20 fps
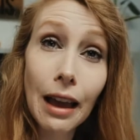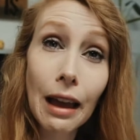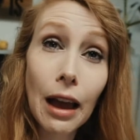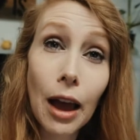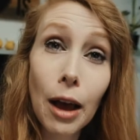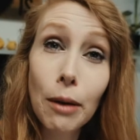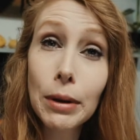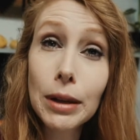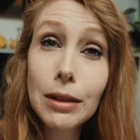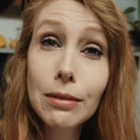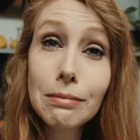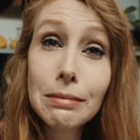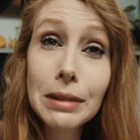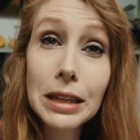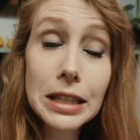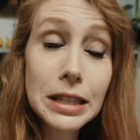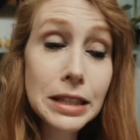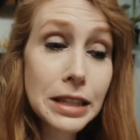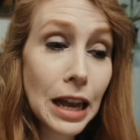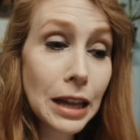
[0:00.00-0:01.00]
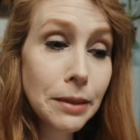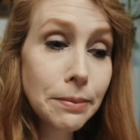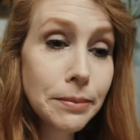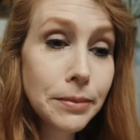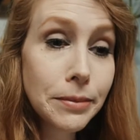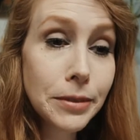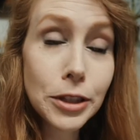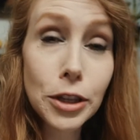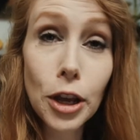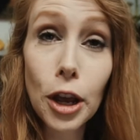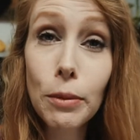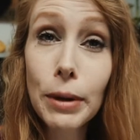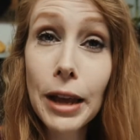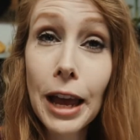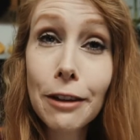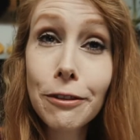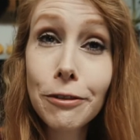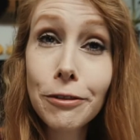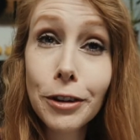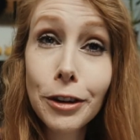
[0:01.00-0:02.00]
oh well, it's done. So we
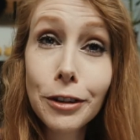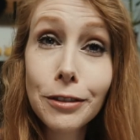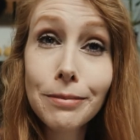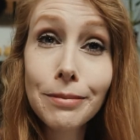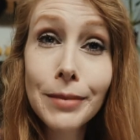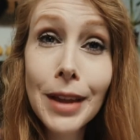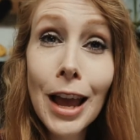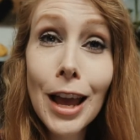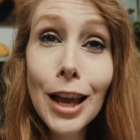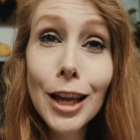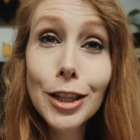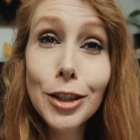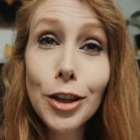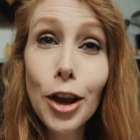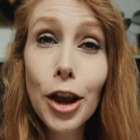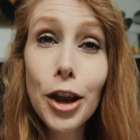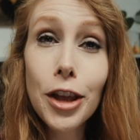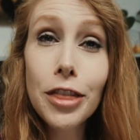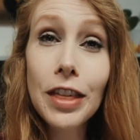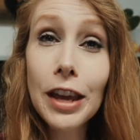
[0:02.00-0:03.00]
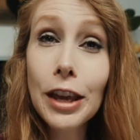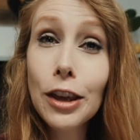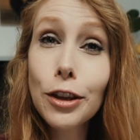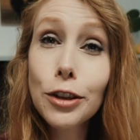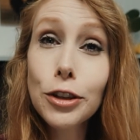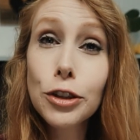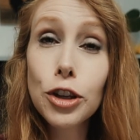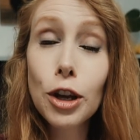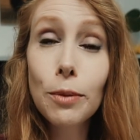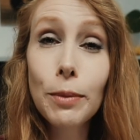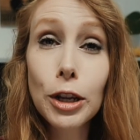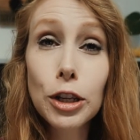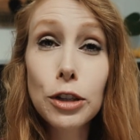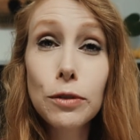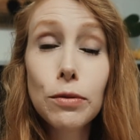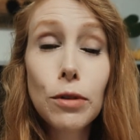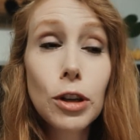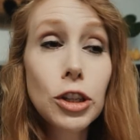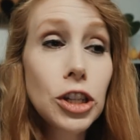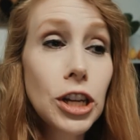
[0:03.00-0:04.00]
have food. So thank you so much
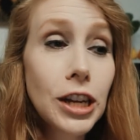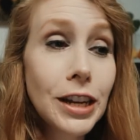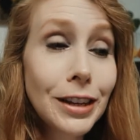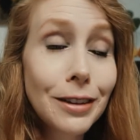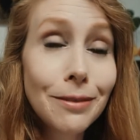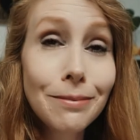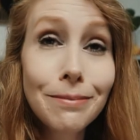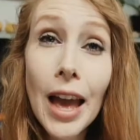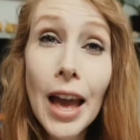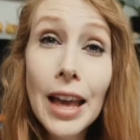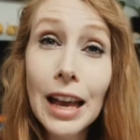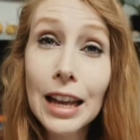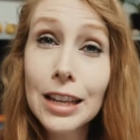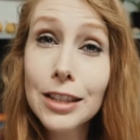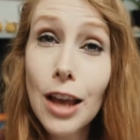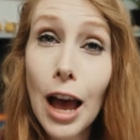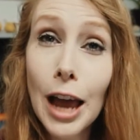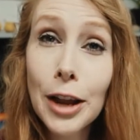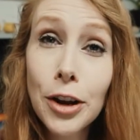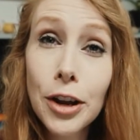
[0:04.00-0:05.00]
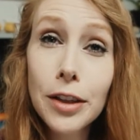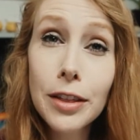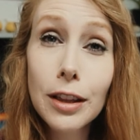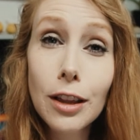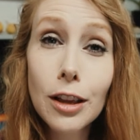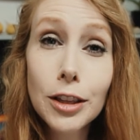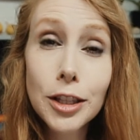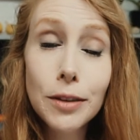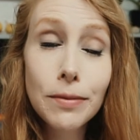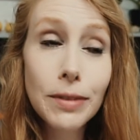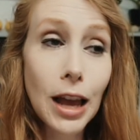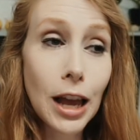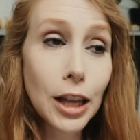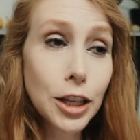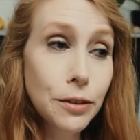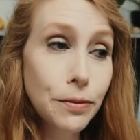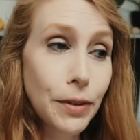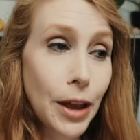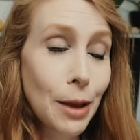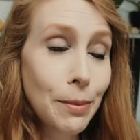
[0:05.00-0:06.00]
for watching. Yes, I know that lots of
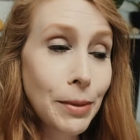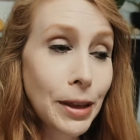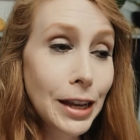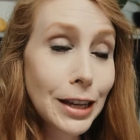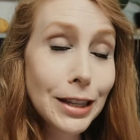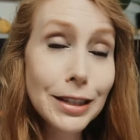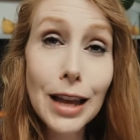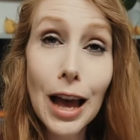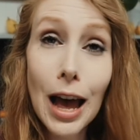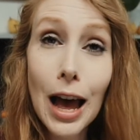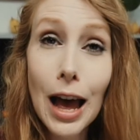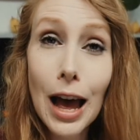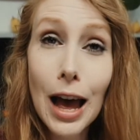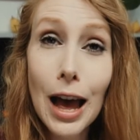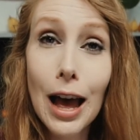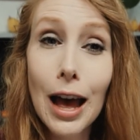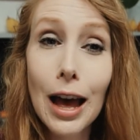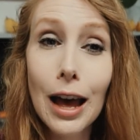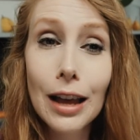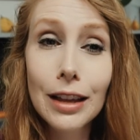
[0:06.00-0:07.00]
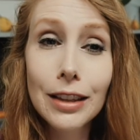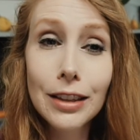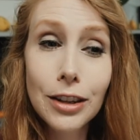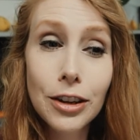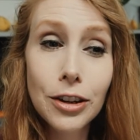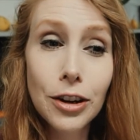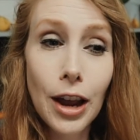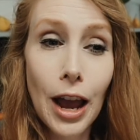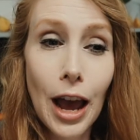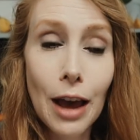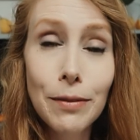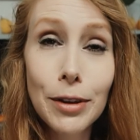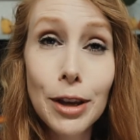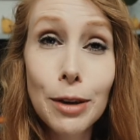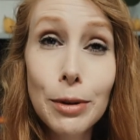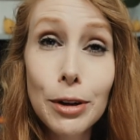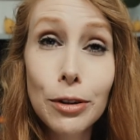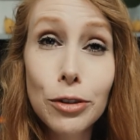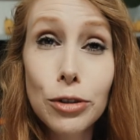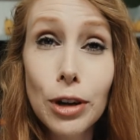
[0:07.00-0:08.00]
large families are, you know, having a
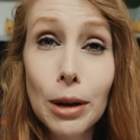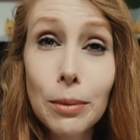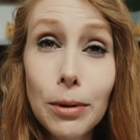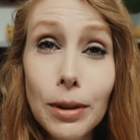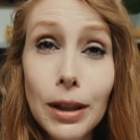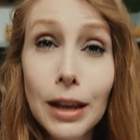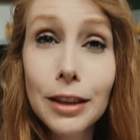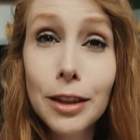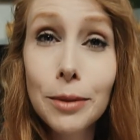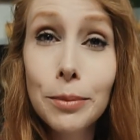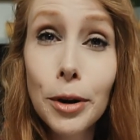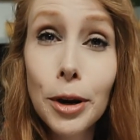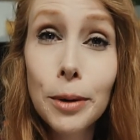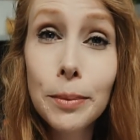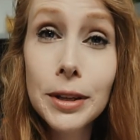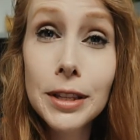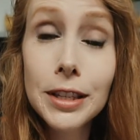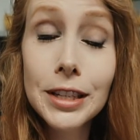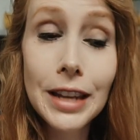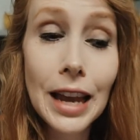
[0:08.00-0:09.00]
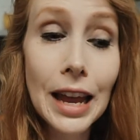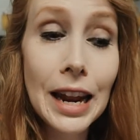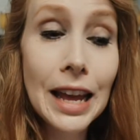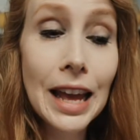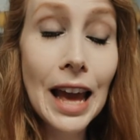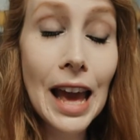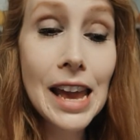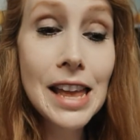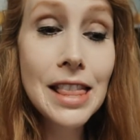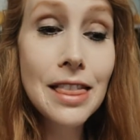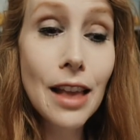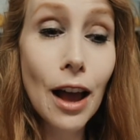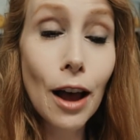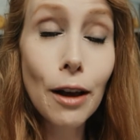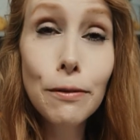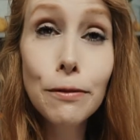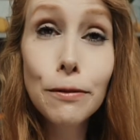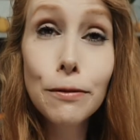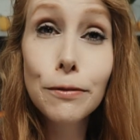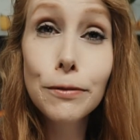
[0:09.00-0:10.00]
bit of trouble at the moment getting
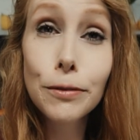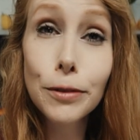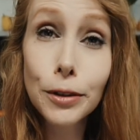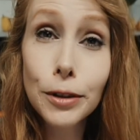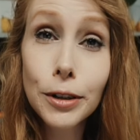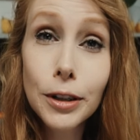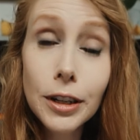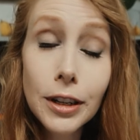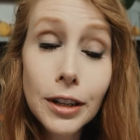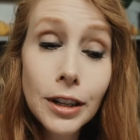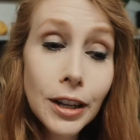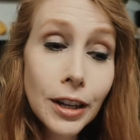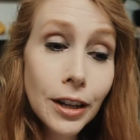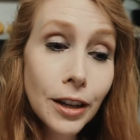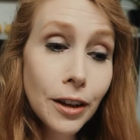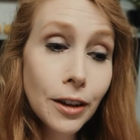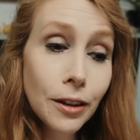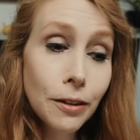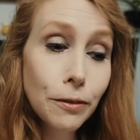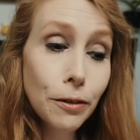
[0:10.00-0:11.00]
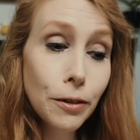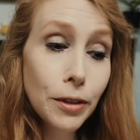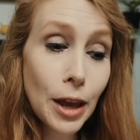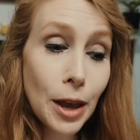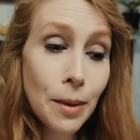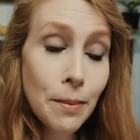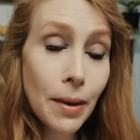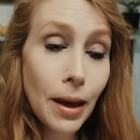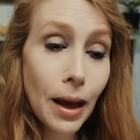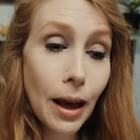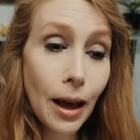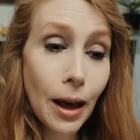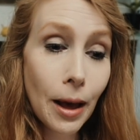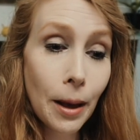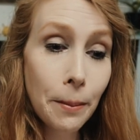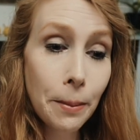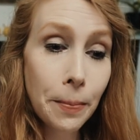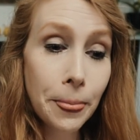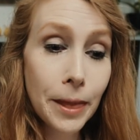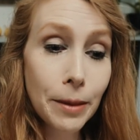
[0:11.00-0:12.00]
enough food for them
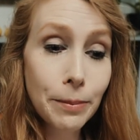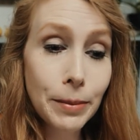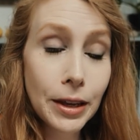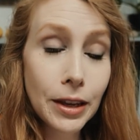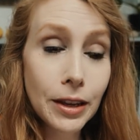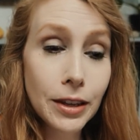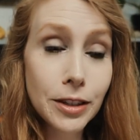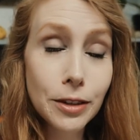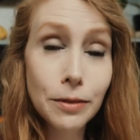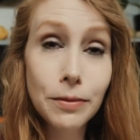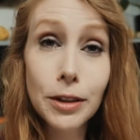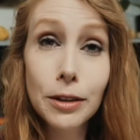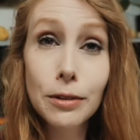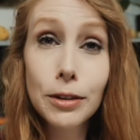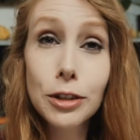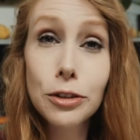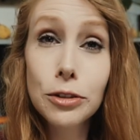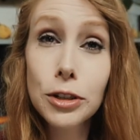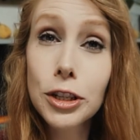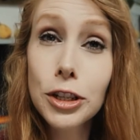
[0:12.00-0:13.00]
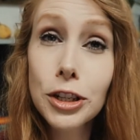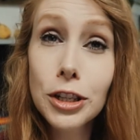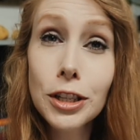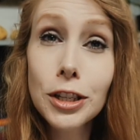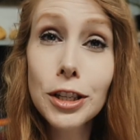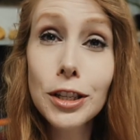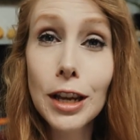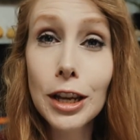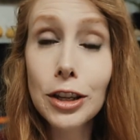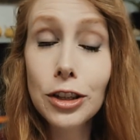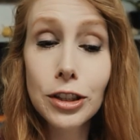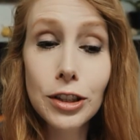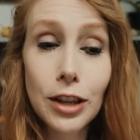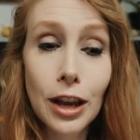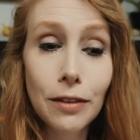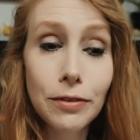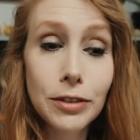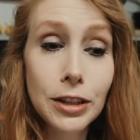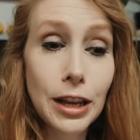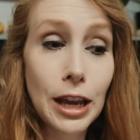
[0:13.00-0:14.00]
because of the restrictions. They just
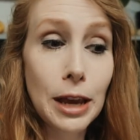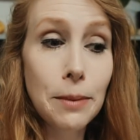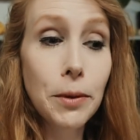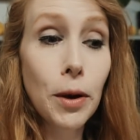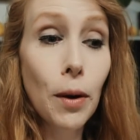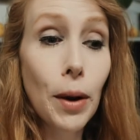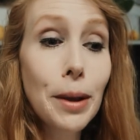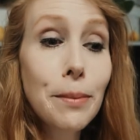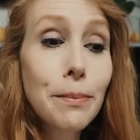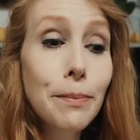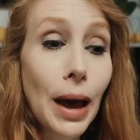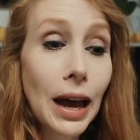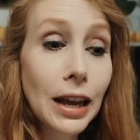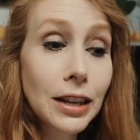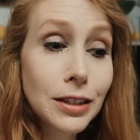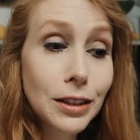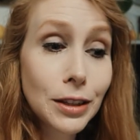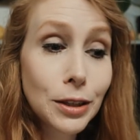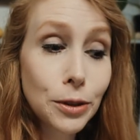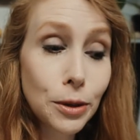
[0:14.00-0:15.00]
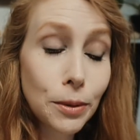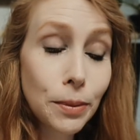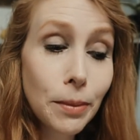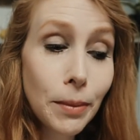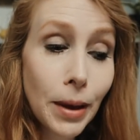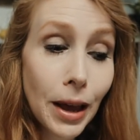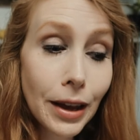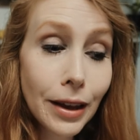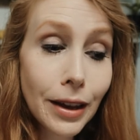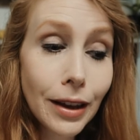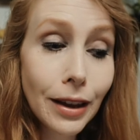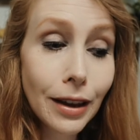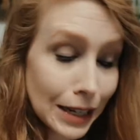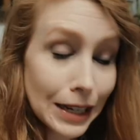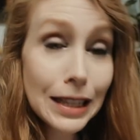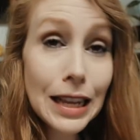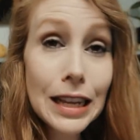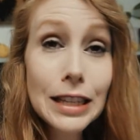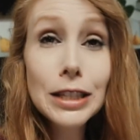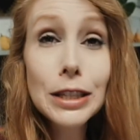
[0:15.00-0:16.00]
have to keep going back to the supermarket.
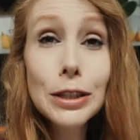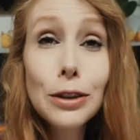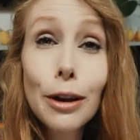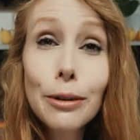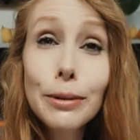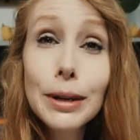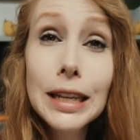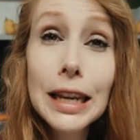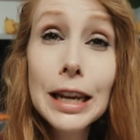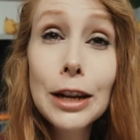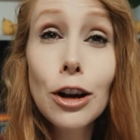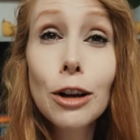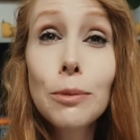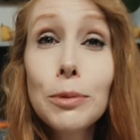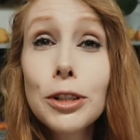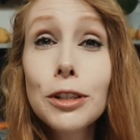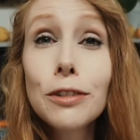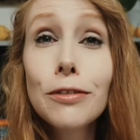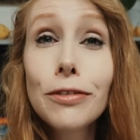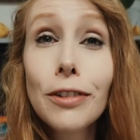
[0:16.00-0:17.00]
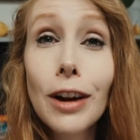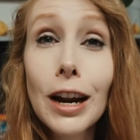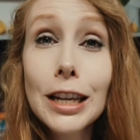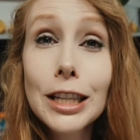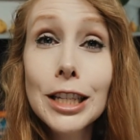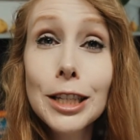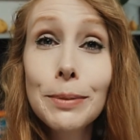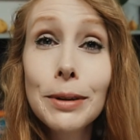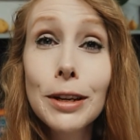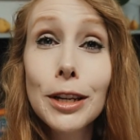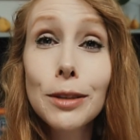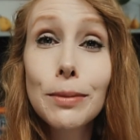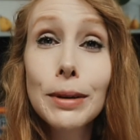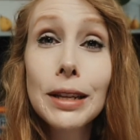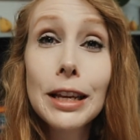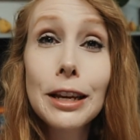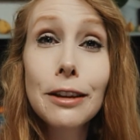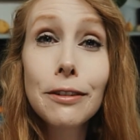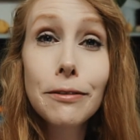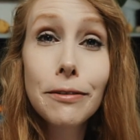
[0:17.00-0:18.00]
That's not really an option for us because we
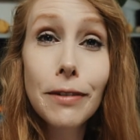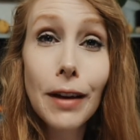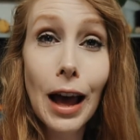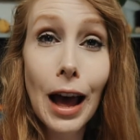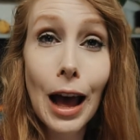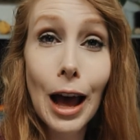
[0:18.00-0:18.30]
live